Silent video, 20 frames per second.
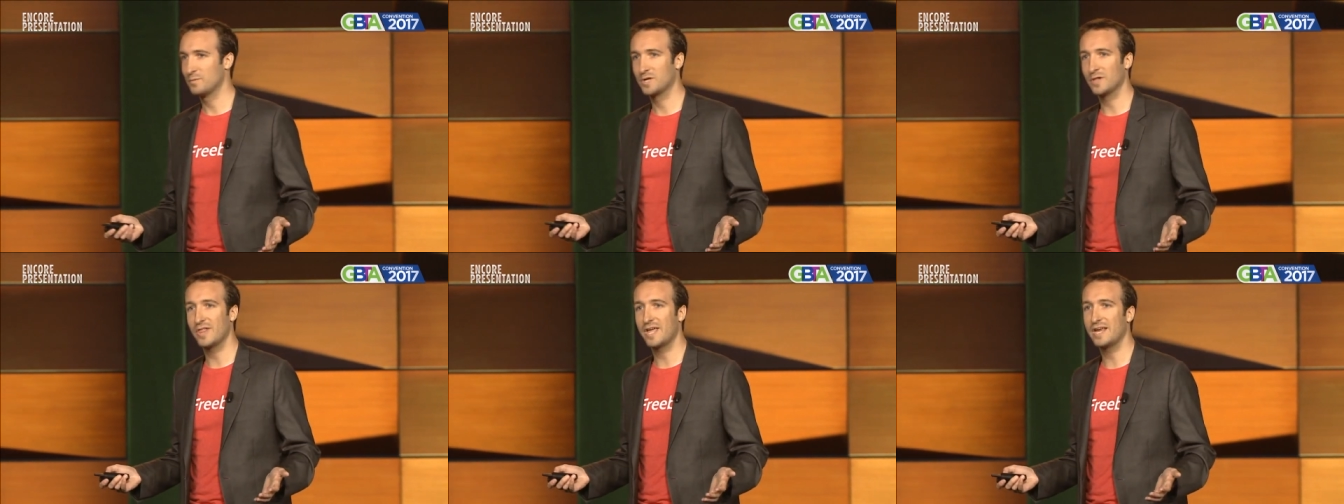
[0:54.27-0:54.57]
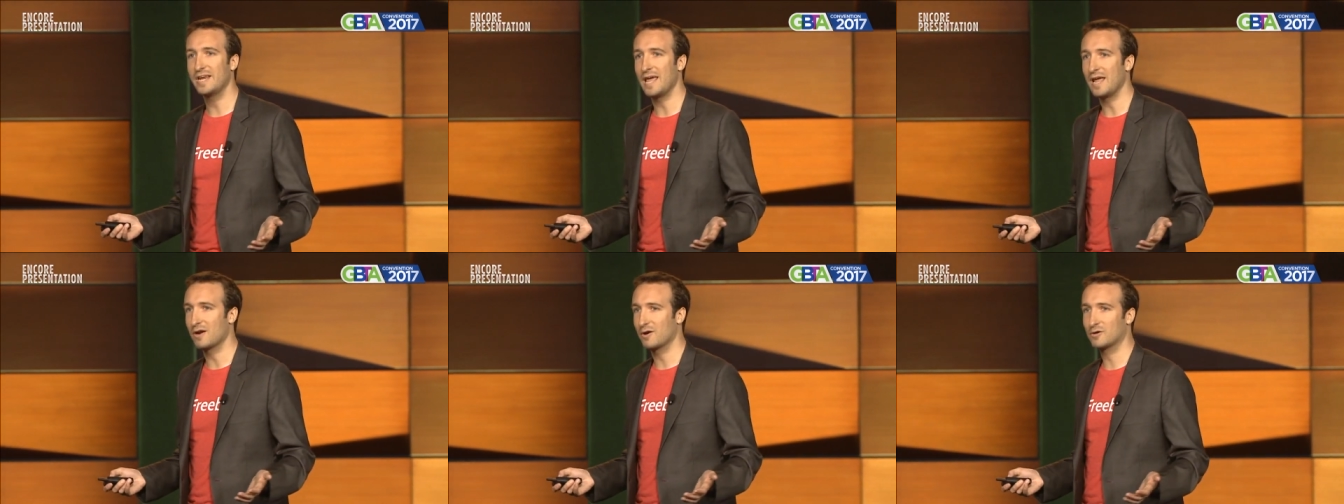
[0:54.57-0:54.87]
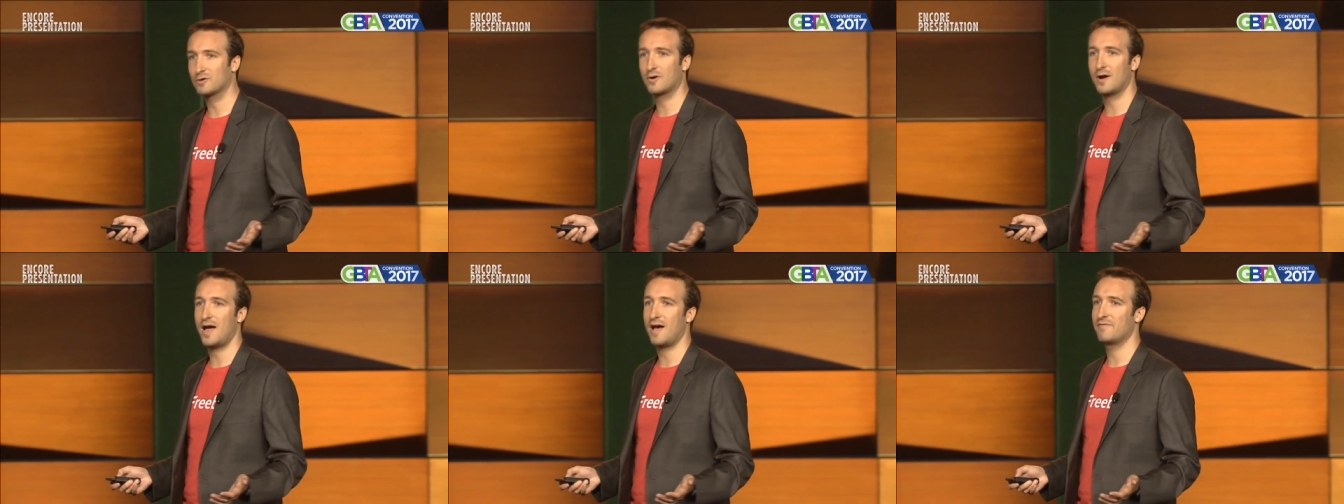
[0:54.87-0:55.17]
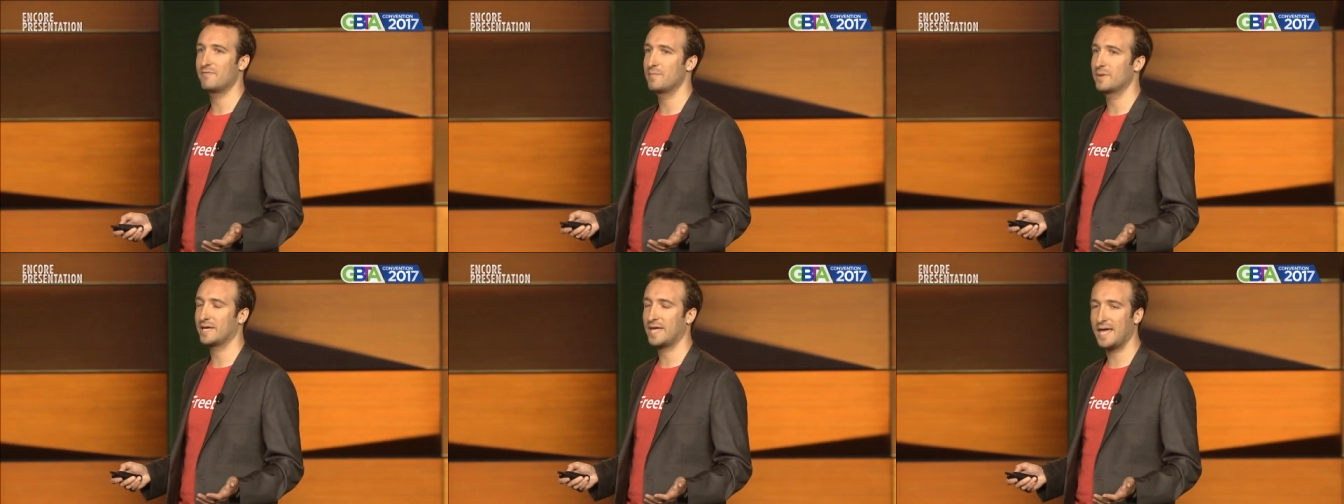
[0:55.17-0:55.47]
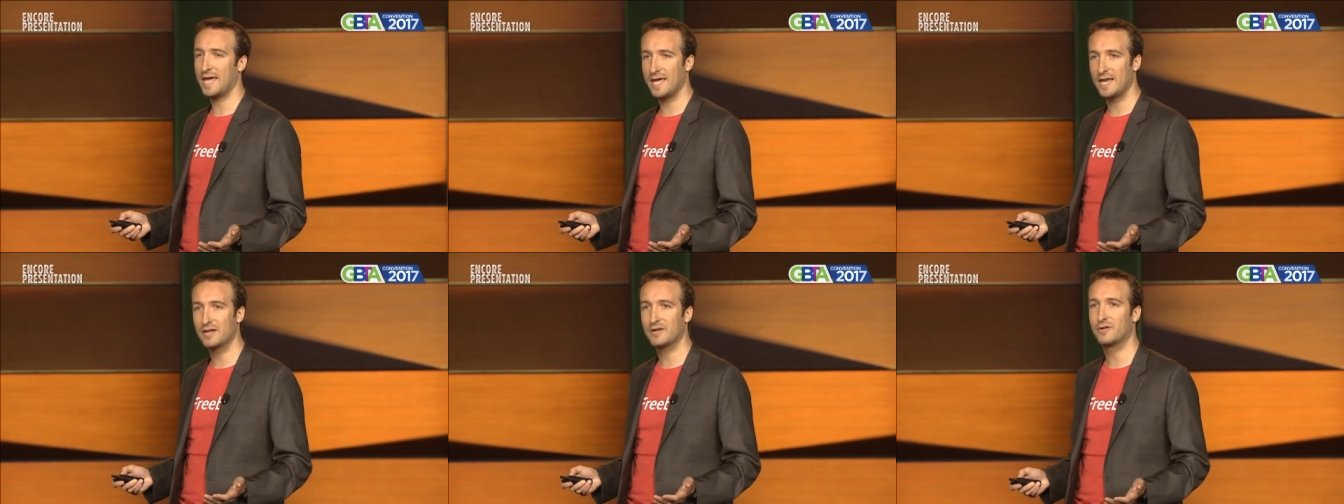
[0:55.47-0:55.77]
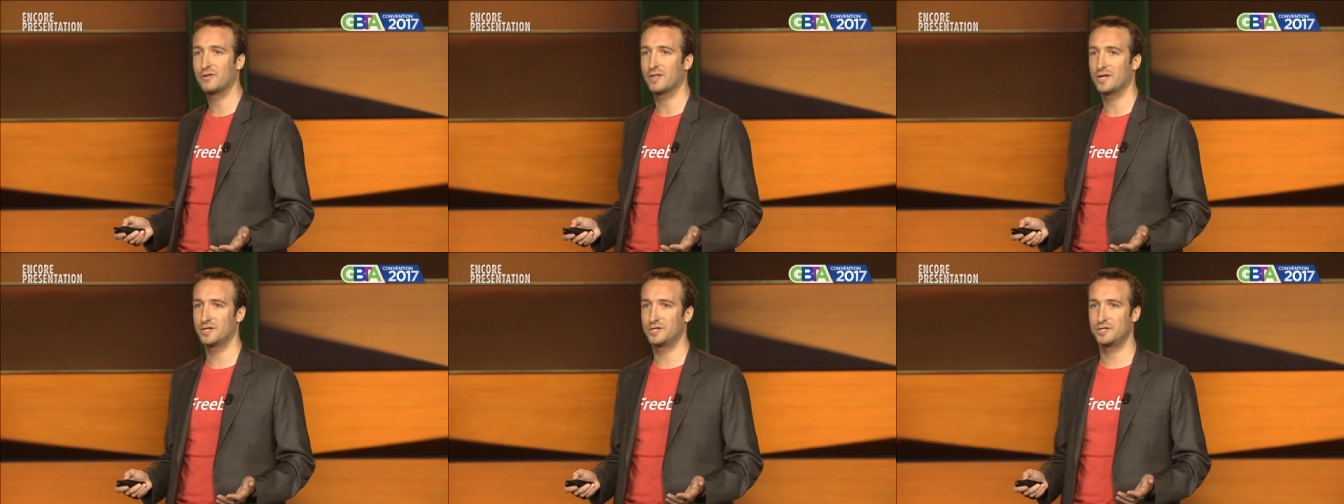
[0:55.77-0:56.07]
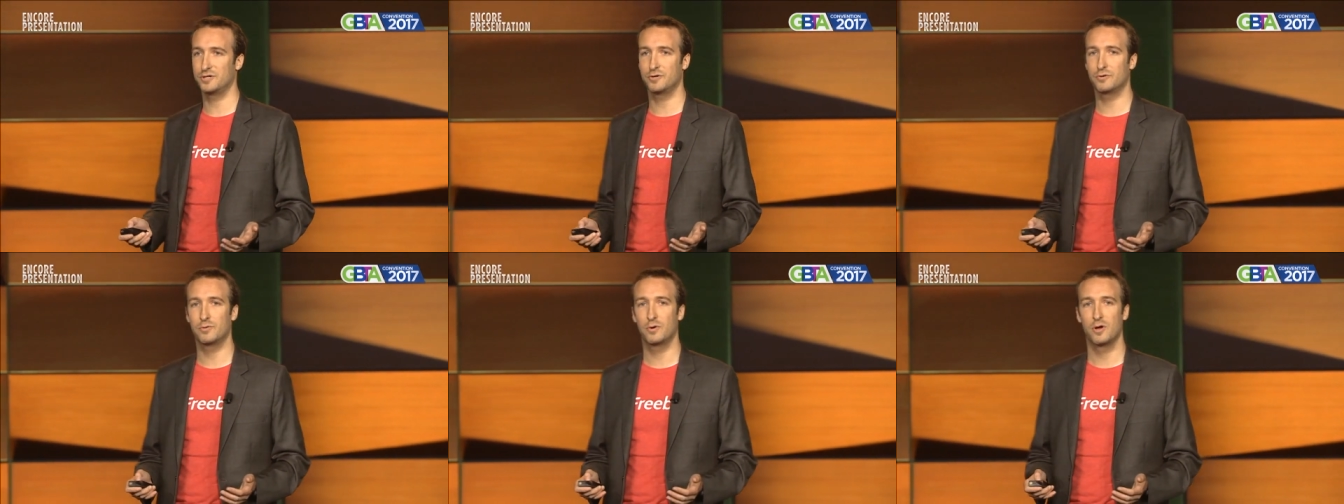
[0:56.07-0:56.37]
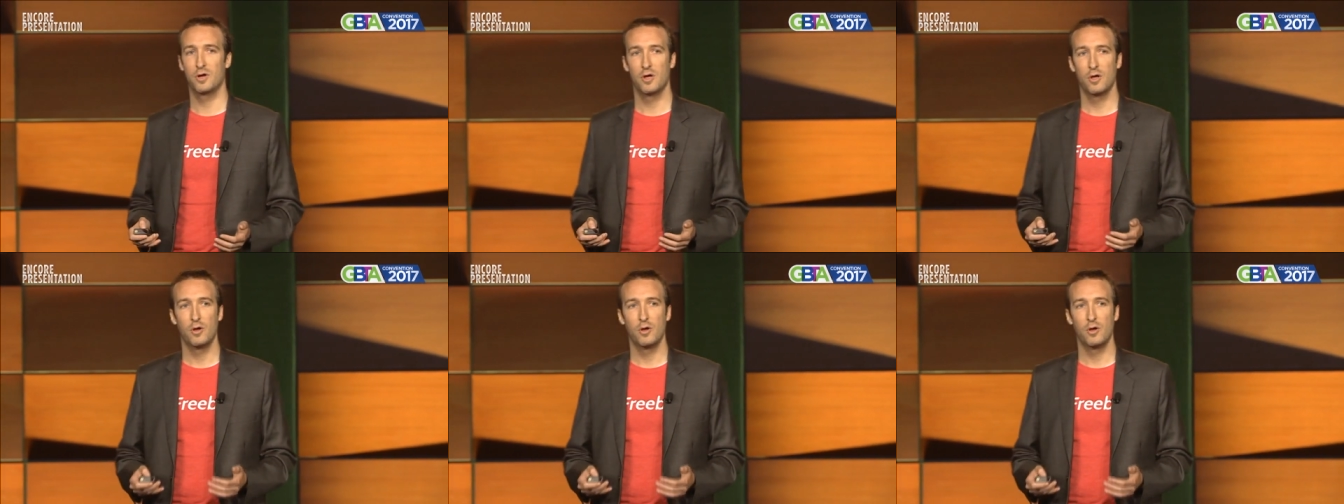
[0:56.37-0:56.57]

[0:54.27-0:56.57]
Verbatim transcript: delayed aircraft, mechanical issue.